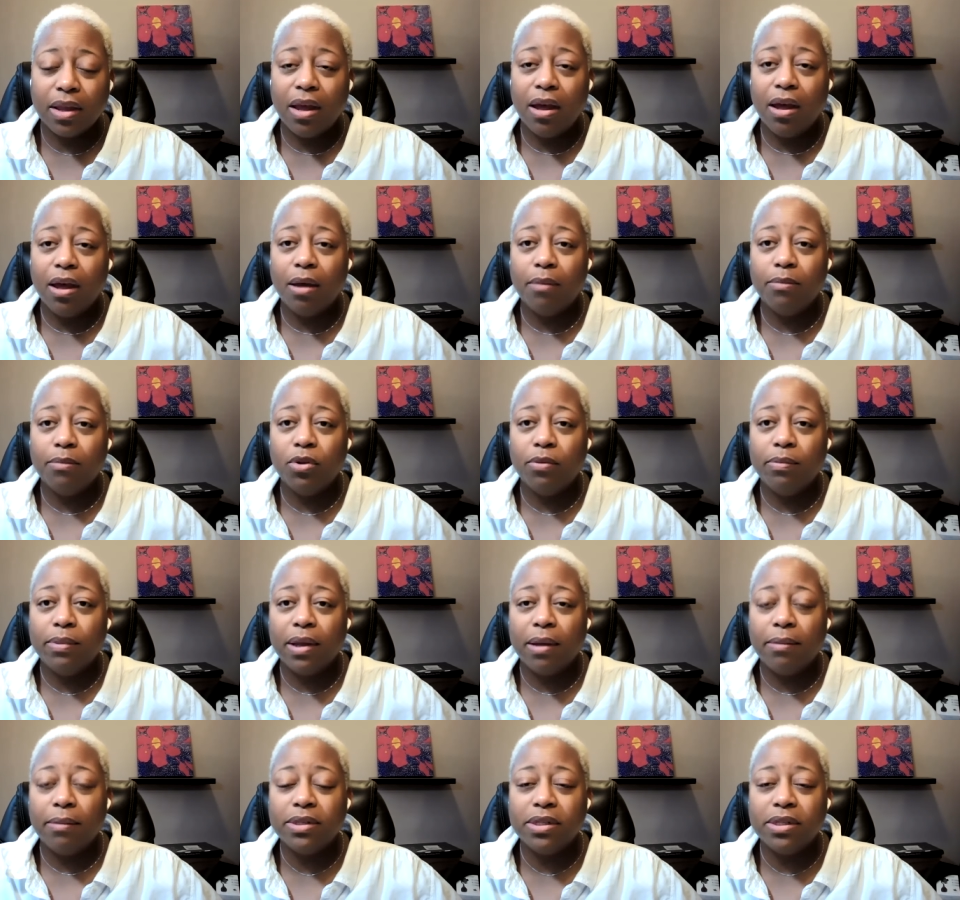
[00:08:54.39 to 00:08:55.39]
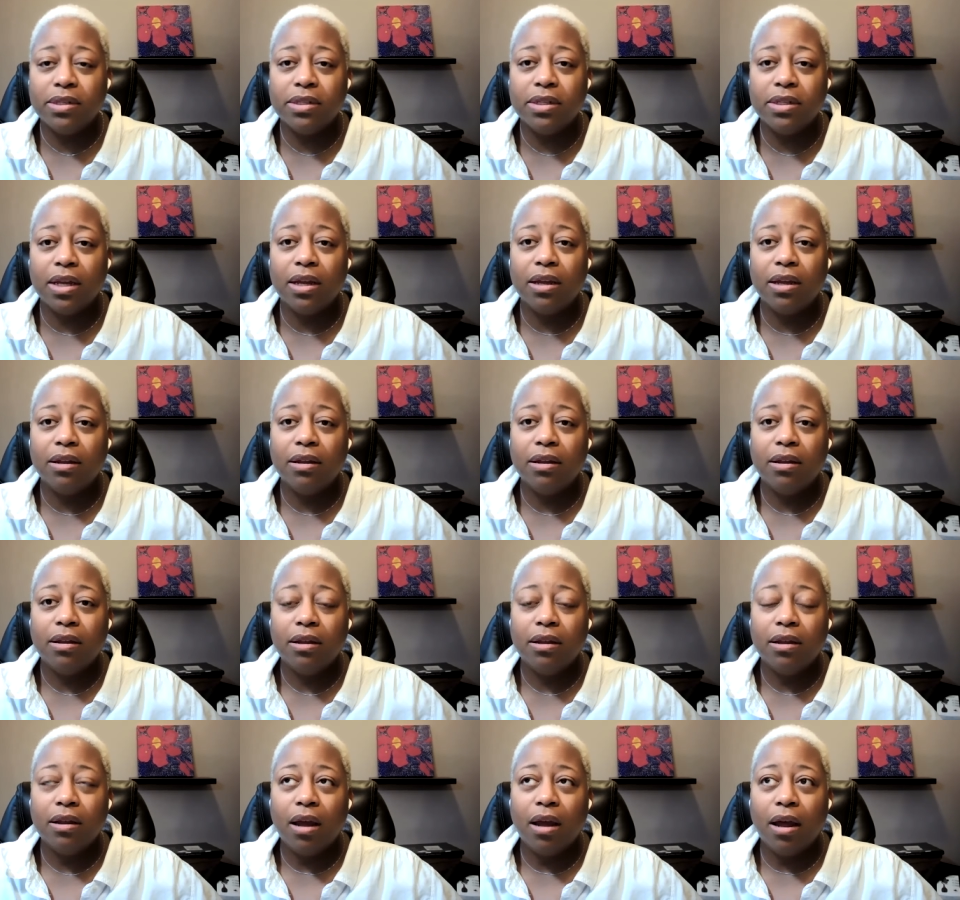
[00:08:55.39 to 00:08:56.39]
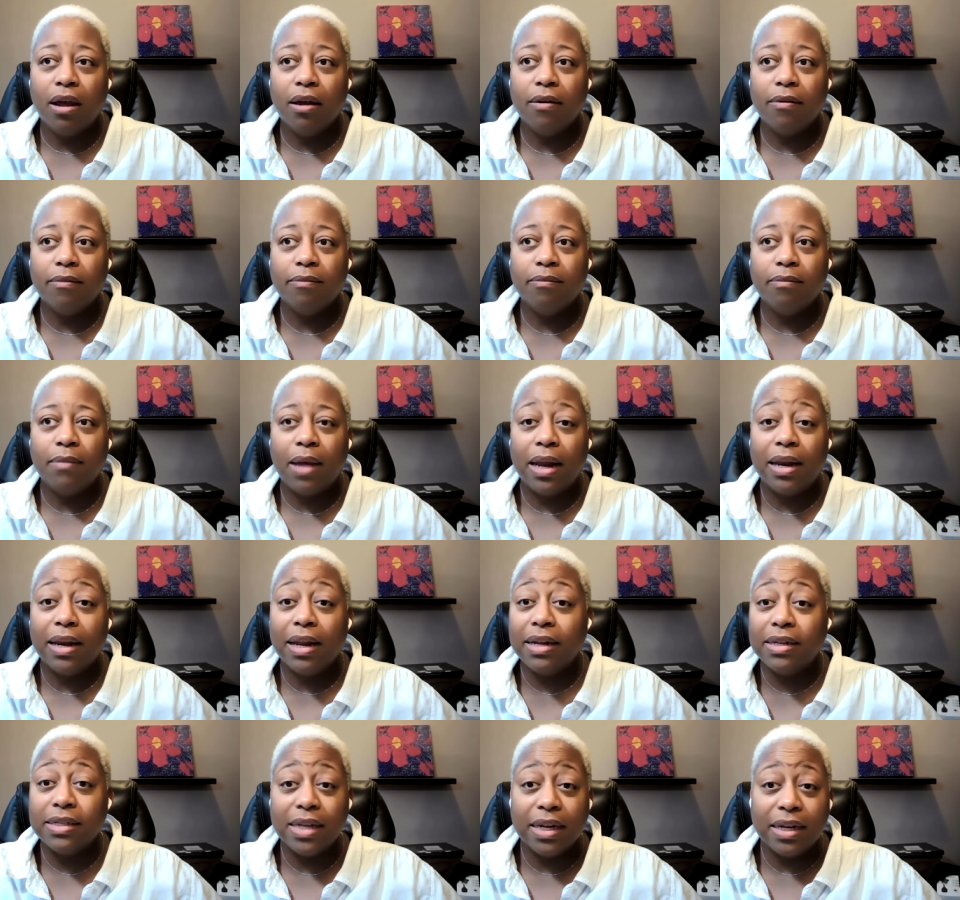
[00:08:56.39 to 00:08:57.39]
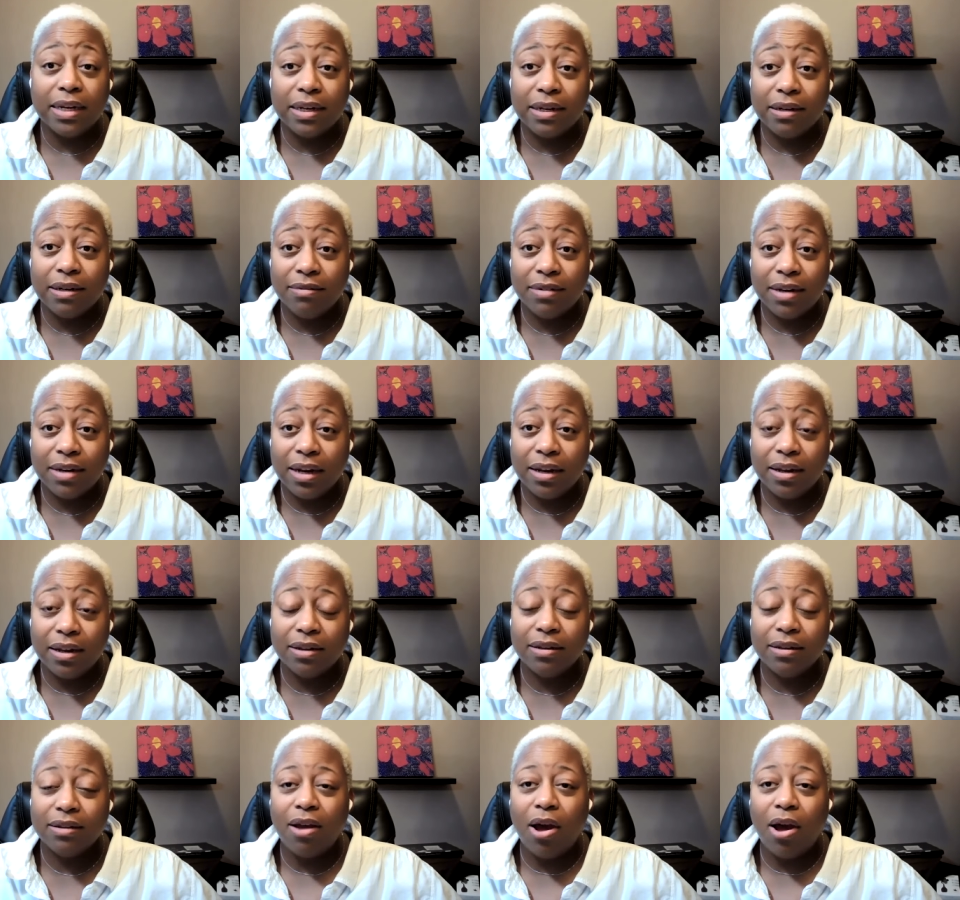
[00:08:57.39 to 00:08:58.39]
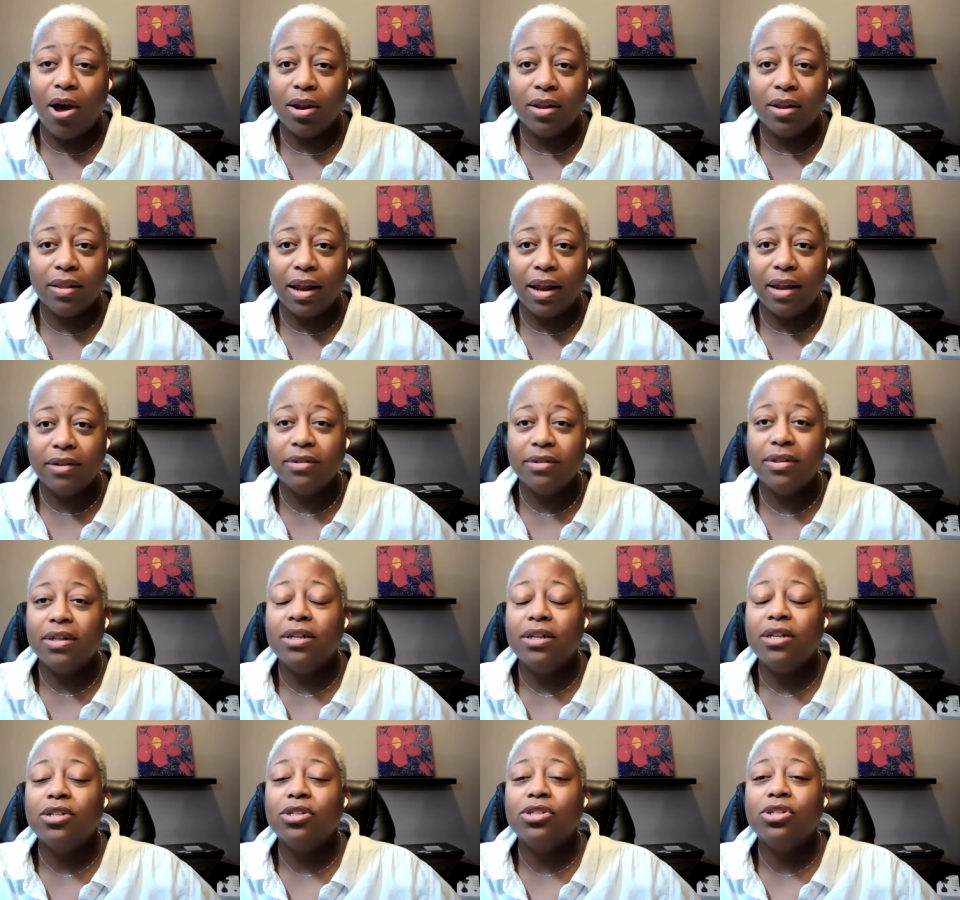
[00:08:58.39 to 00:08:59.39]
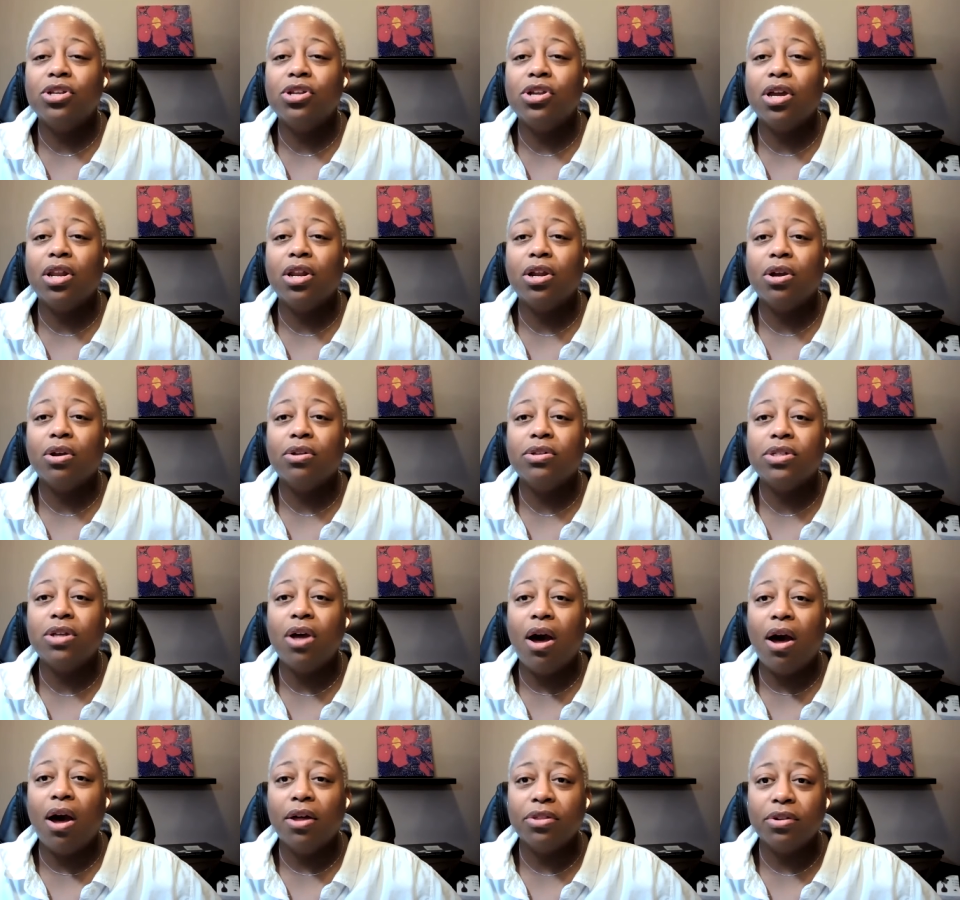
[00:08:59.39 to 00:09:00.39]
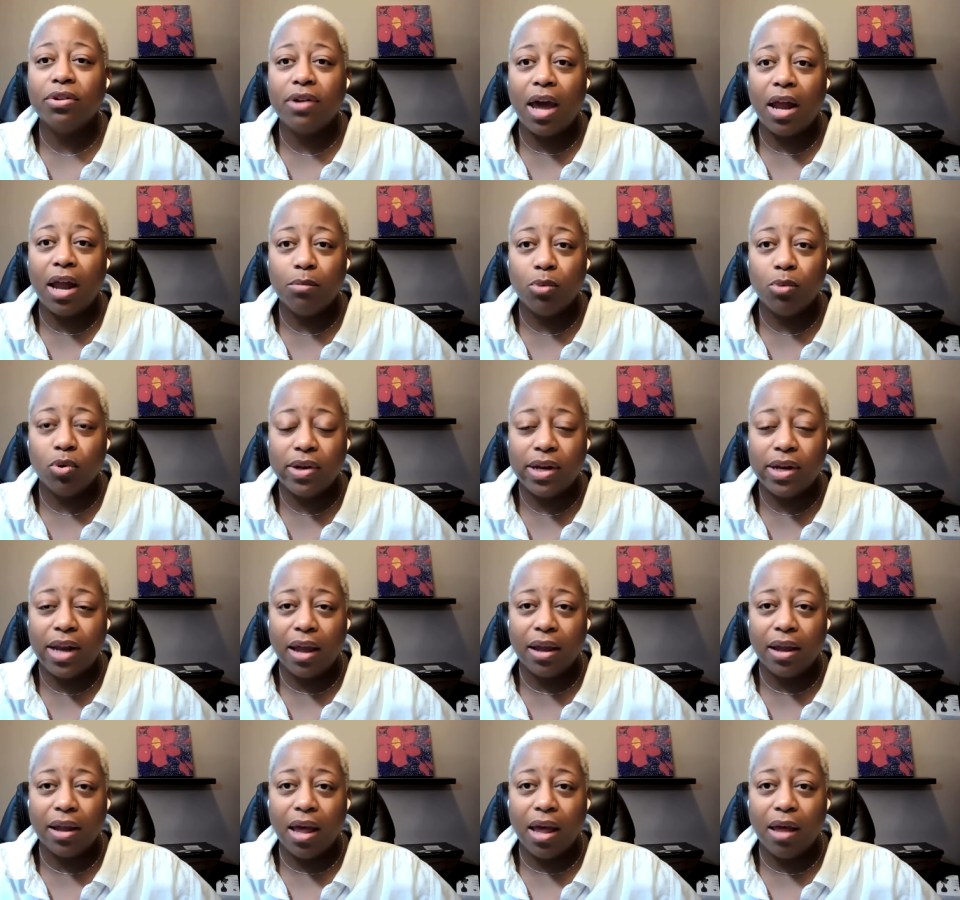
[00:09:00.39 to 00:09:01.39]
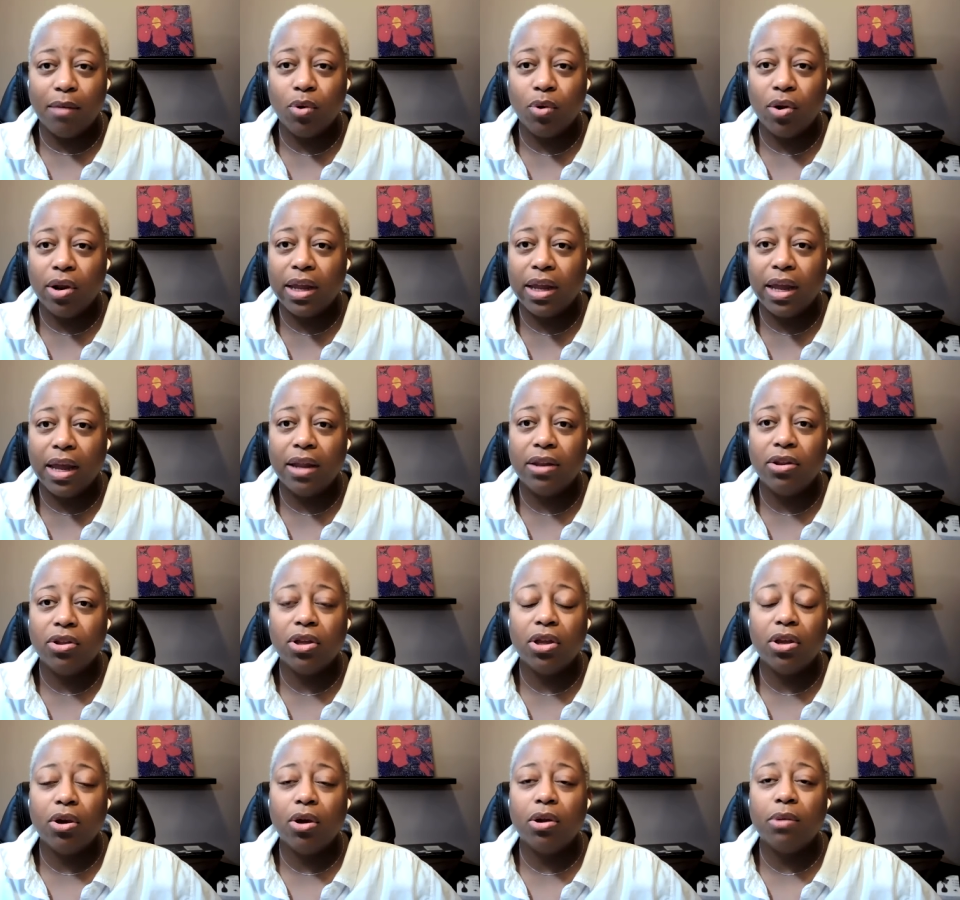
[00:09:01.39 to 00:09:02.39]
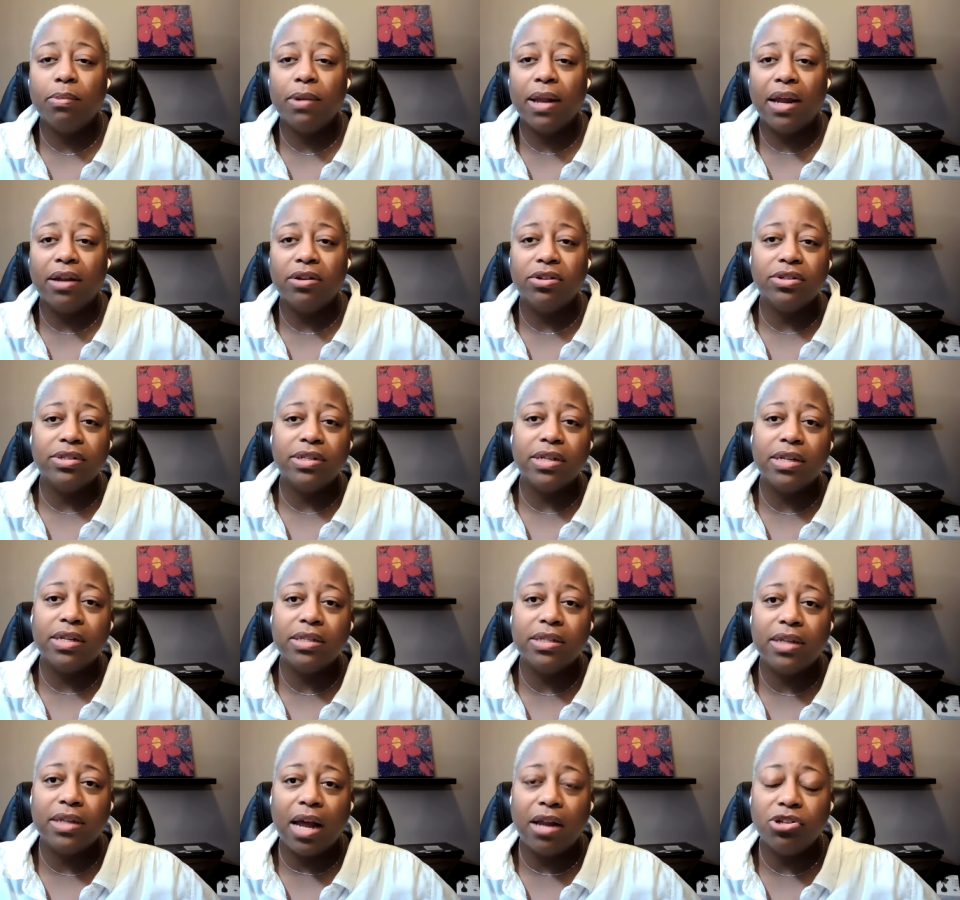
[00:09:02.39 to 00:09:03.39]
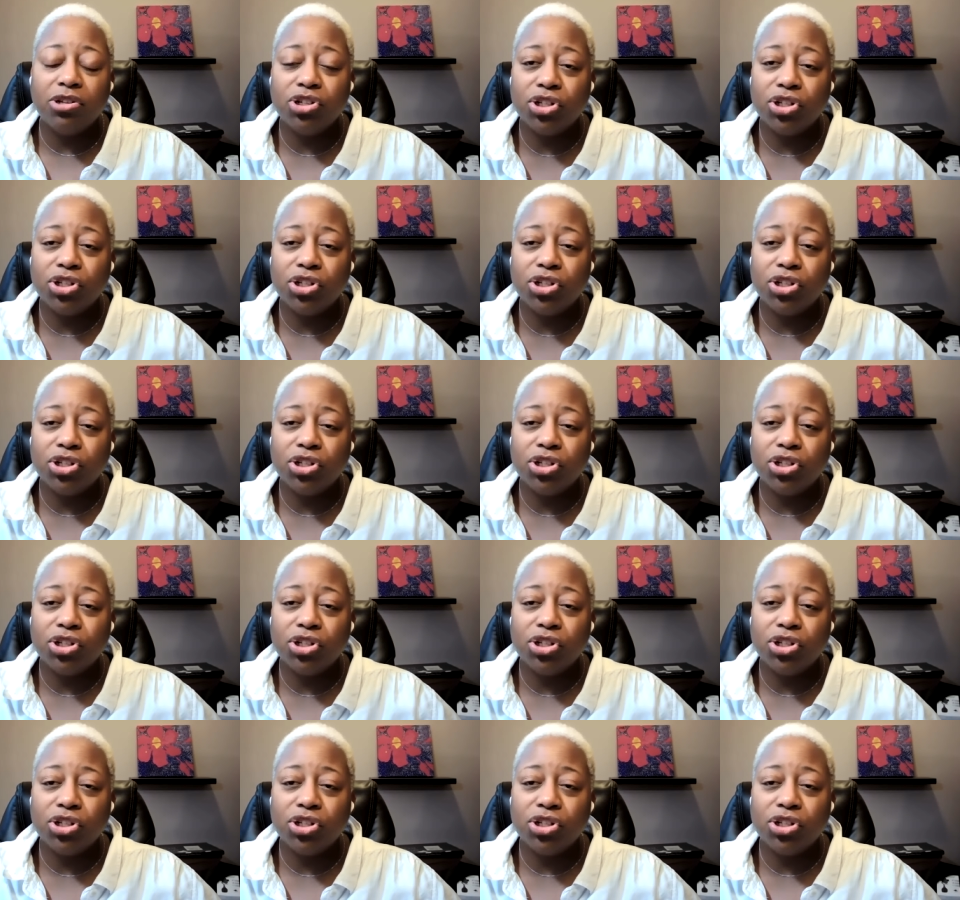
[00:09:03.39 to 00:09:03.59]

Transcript: Um, you'll be able to see um, my LinkedIn link, all of that. So you're going to go to author donna marie dot com, or again, you can go to plant your seeds dot